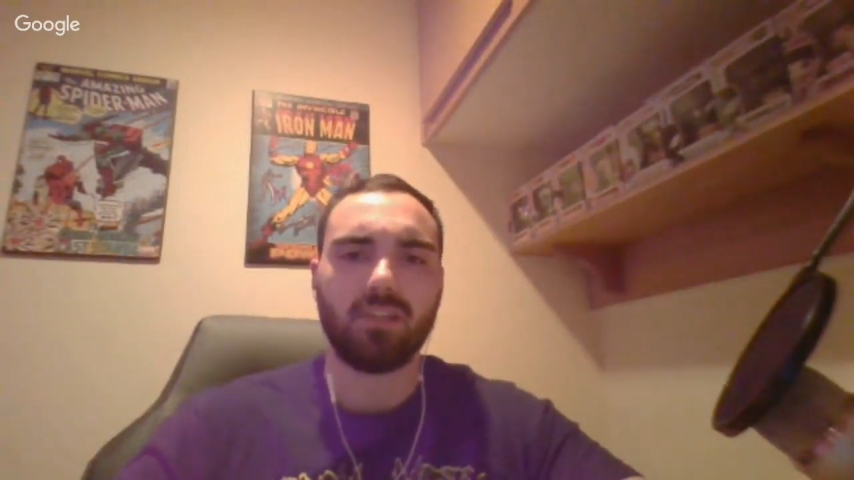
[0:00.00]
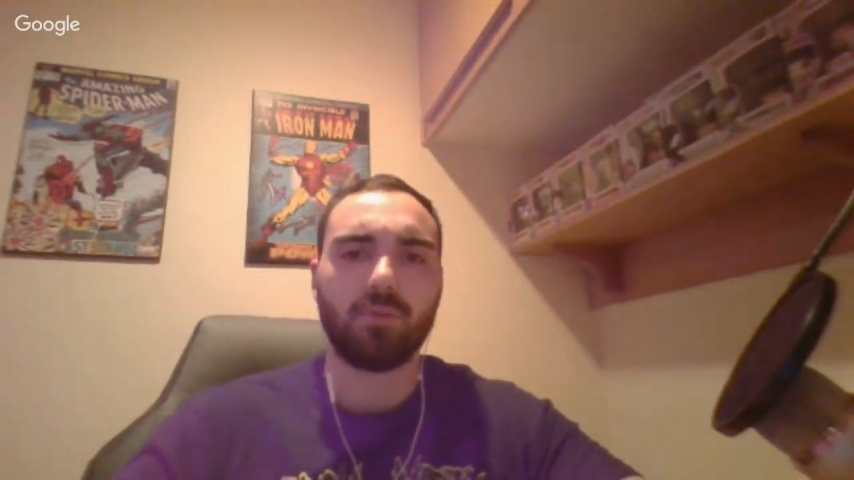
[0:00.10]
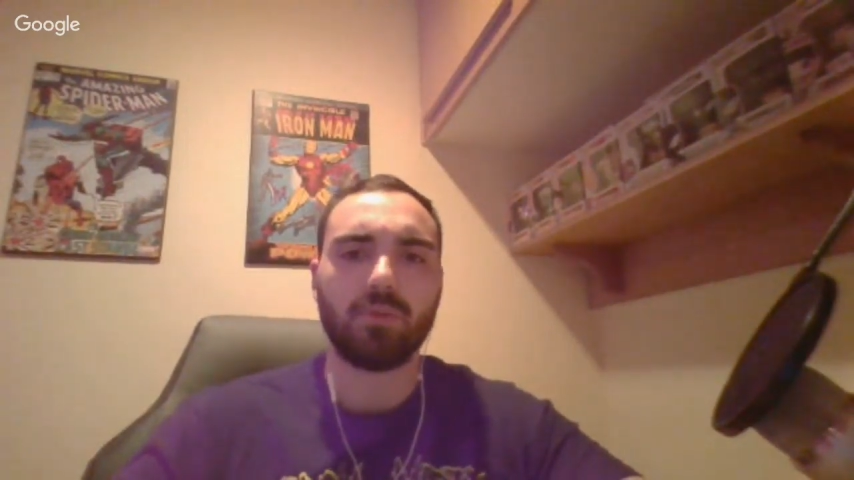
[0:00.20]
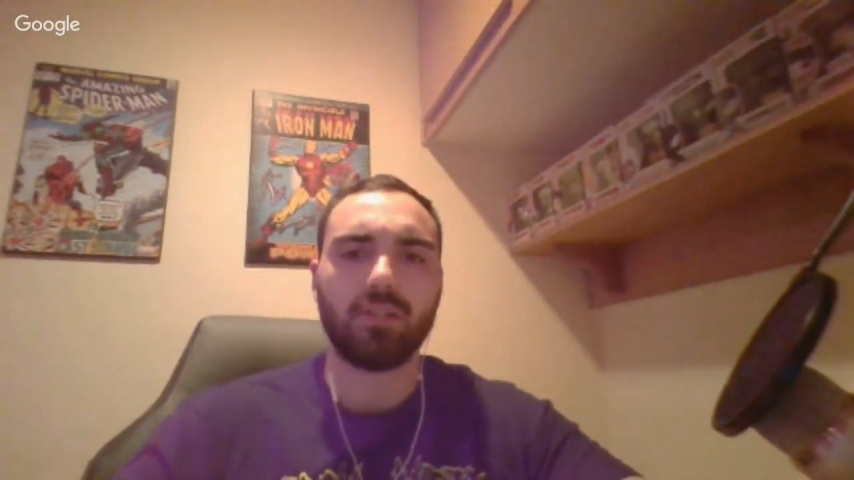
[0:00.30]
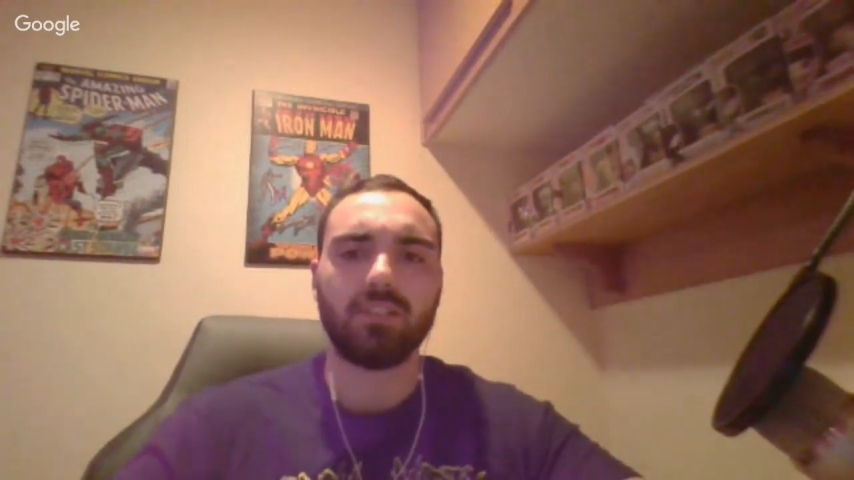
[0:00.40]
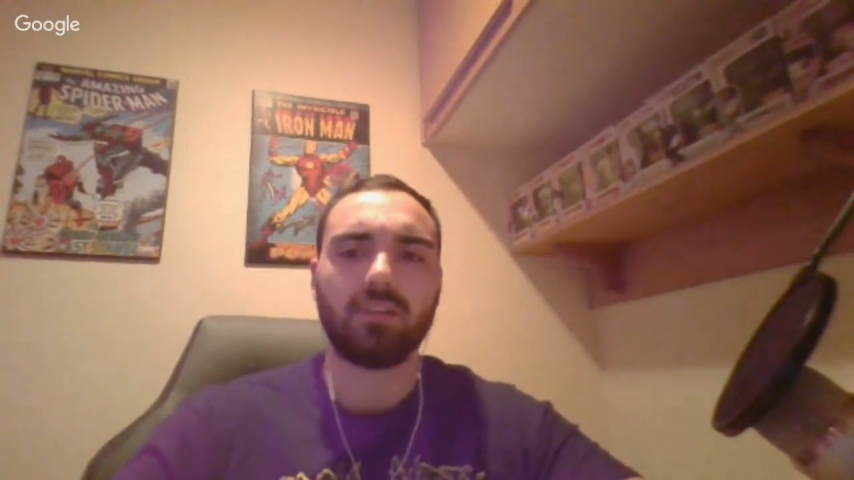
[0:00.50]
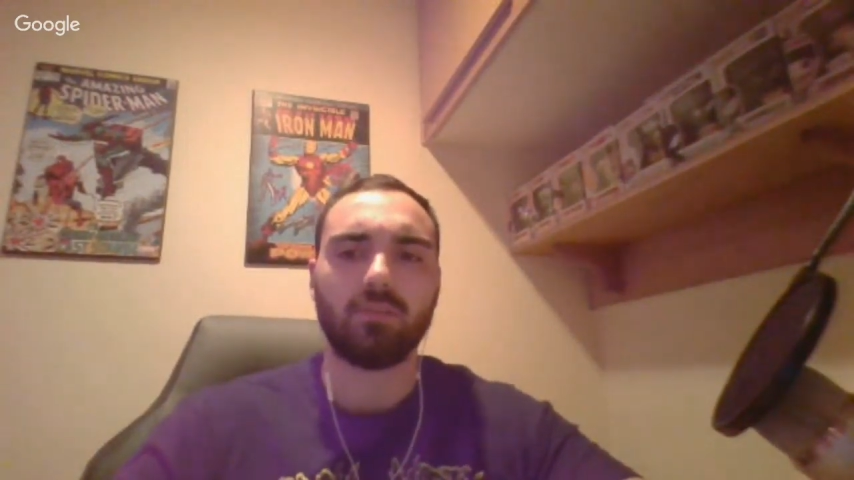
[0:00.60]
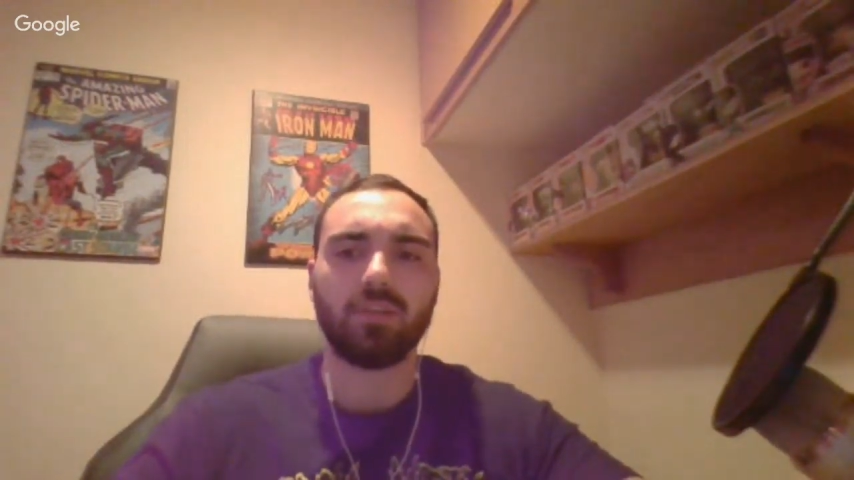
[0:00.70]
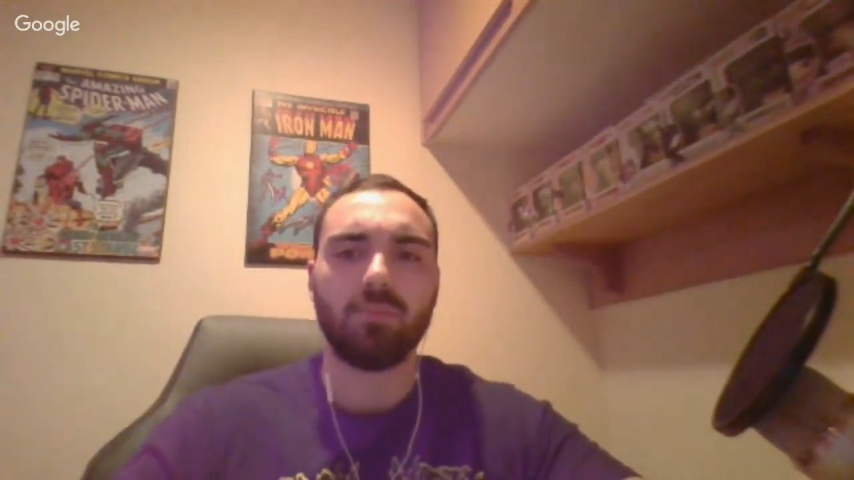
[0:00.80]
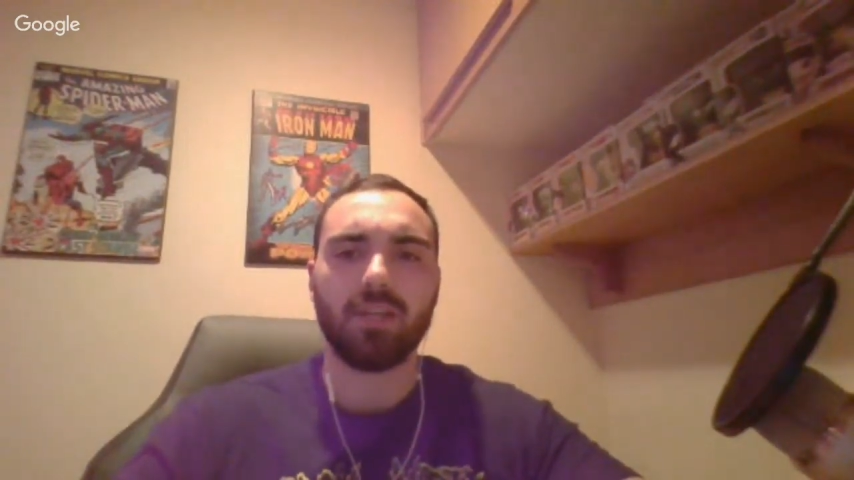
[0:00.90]
not really a ton
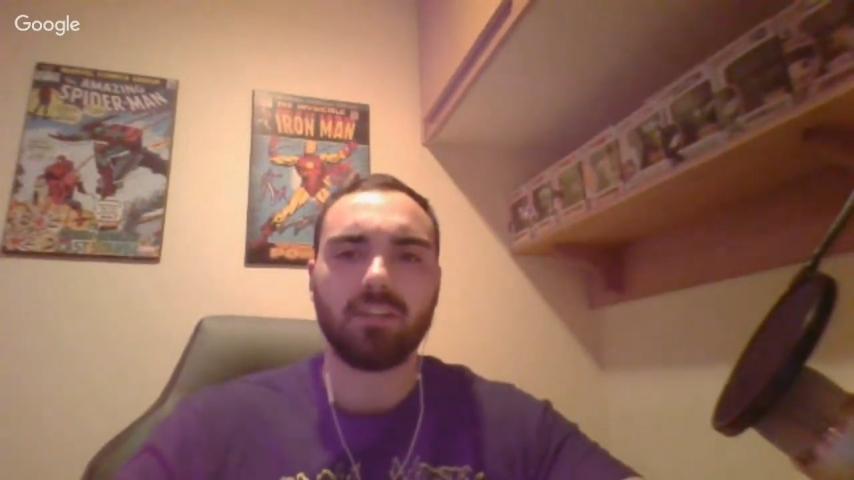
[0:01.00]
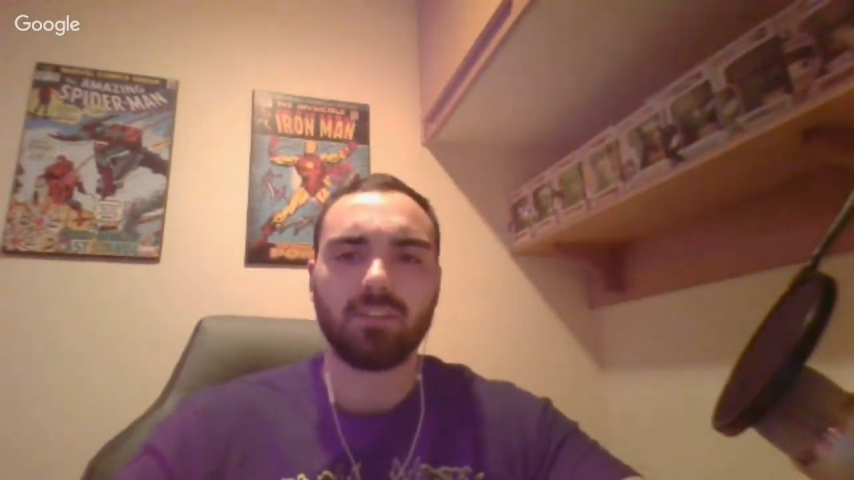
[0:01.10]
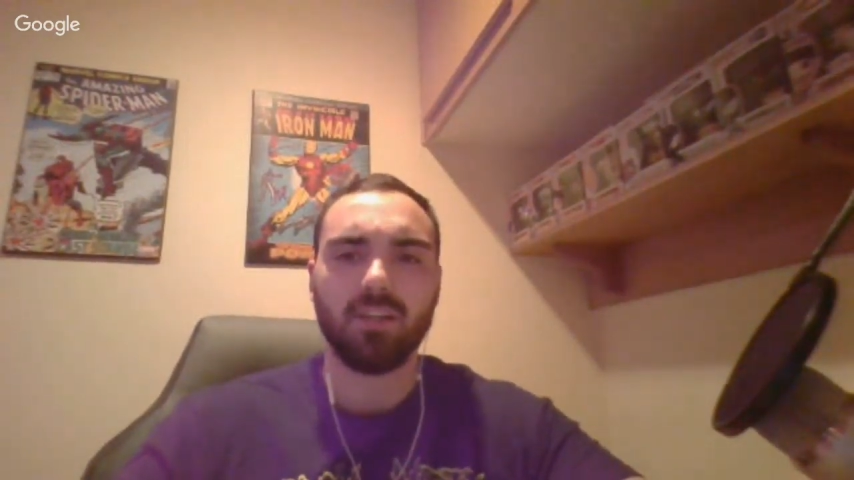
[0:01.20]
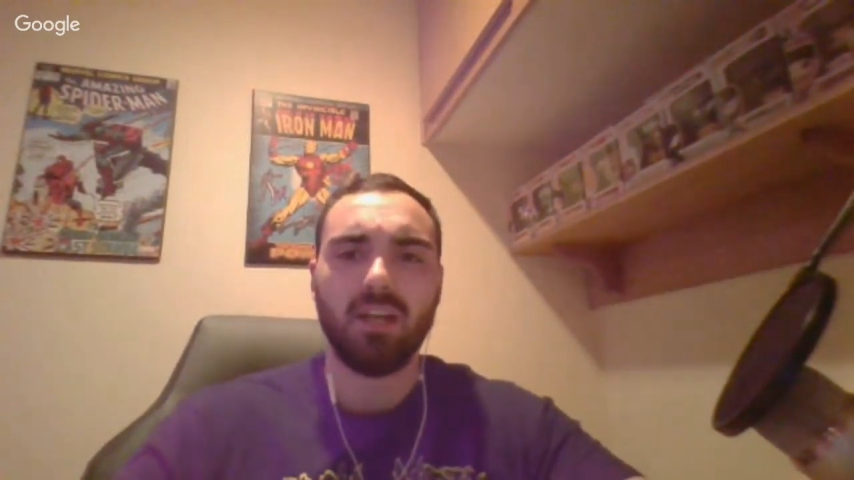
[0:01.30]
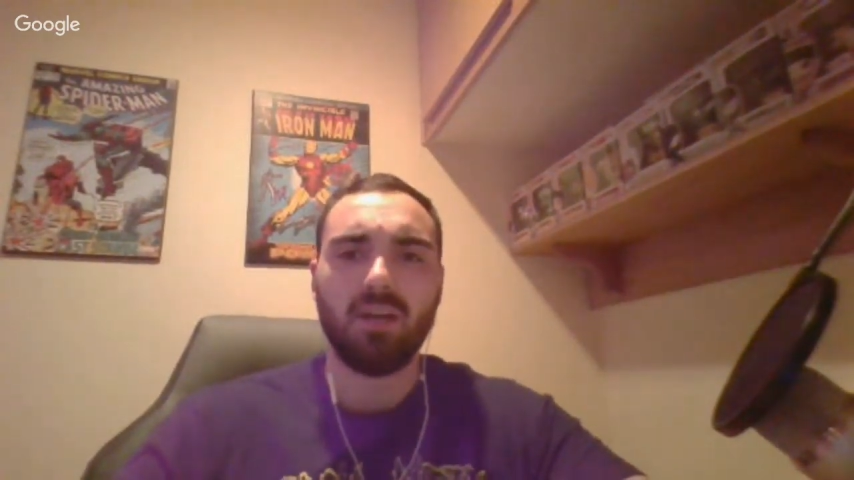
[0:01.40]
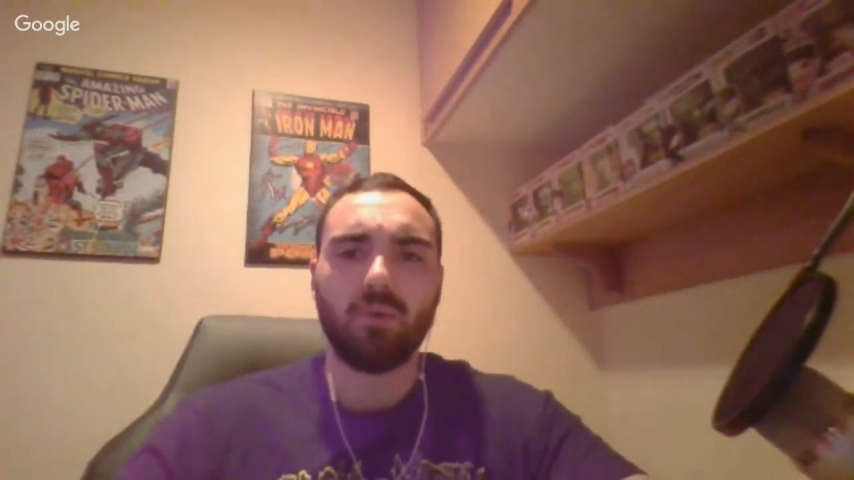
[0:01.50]
of playmakers.